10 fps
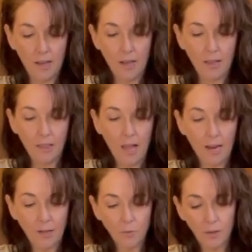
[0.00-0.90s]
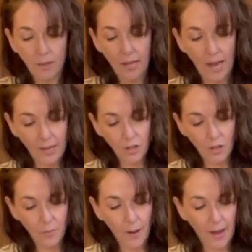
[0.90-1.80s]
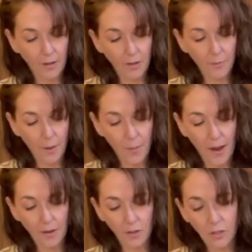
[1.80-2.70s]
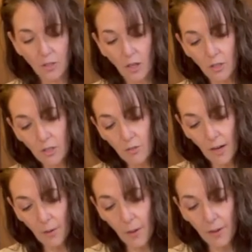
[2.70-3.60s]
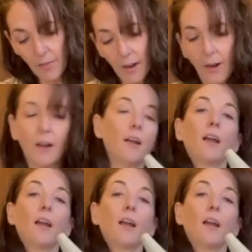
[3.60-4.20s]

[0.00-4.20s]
align with the edge of the batter. My batter starts right about there.